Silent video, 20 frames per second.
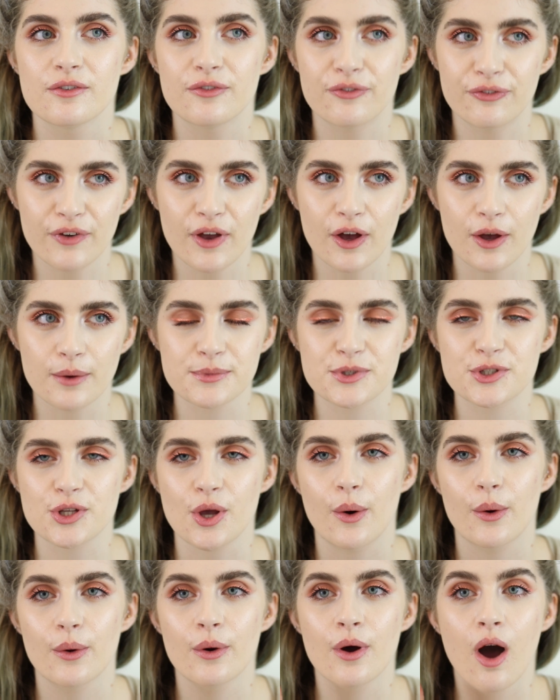film,
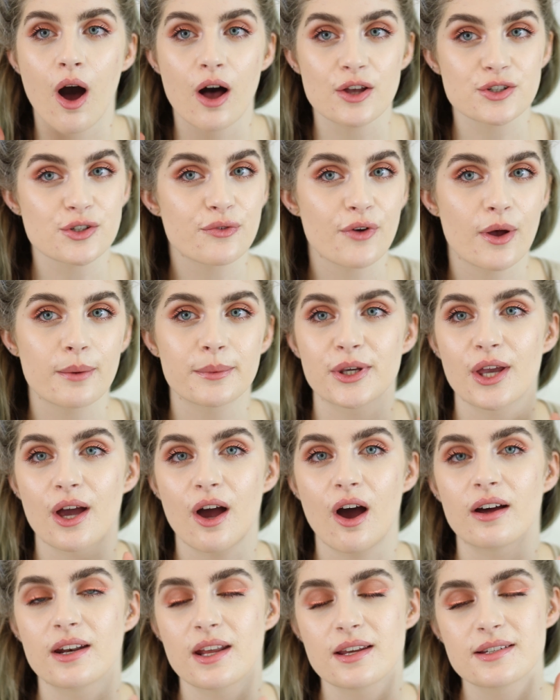so also follow me
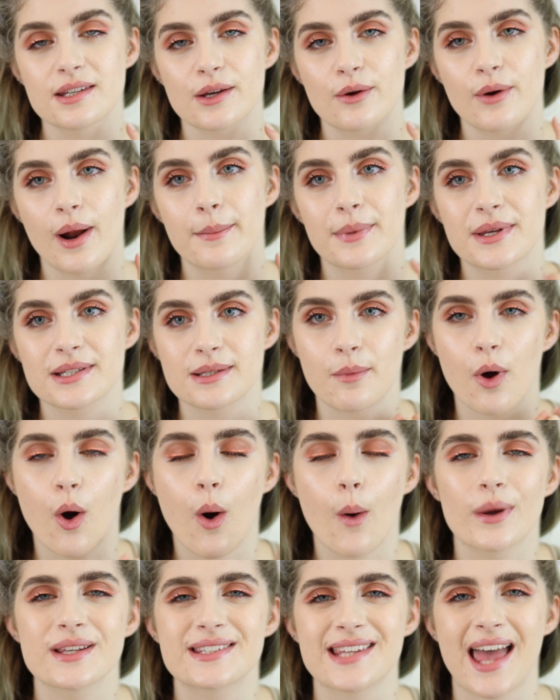on Instagram because I'm
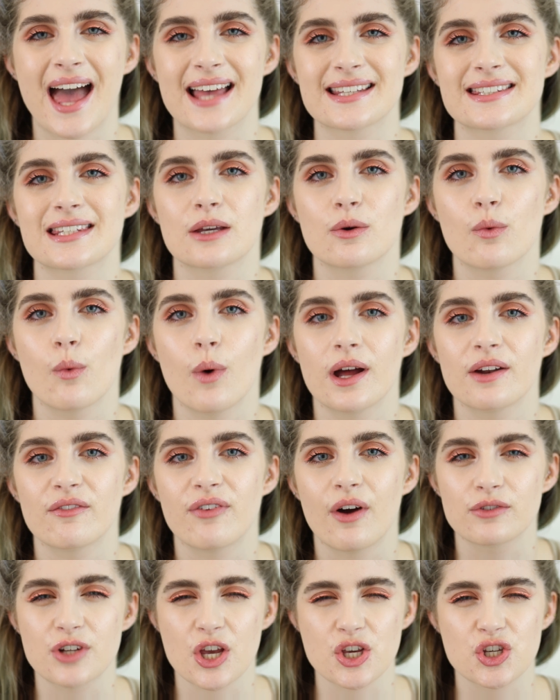always asking what
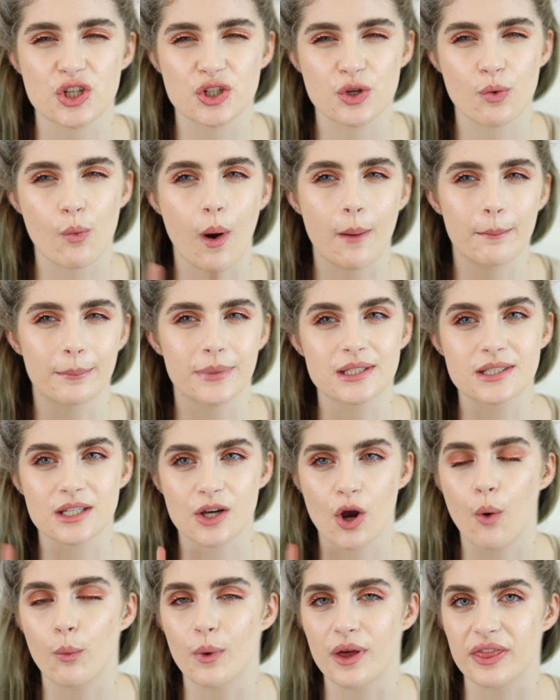foundation you want me to
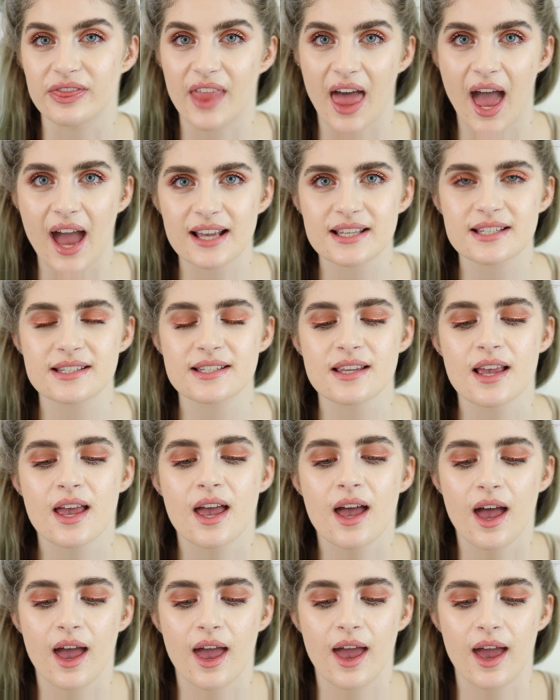go with next
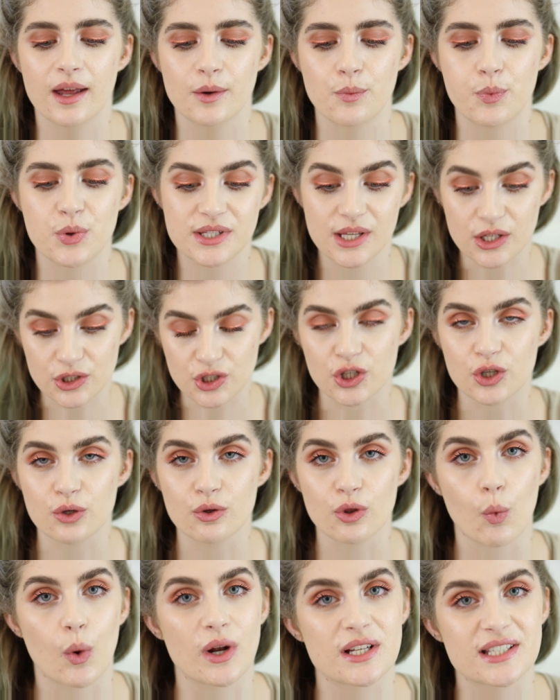and presenting you
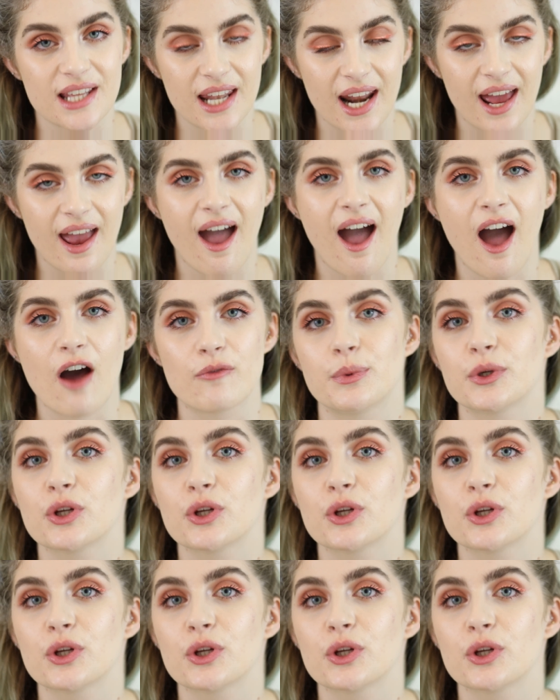the ones that I have.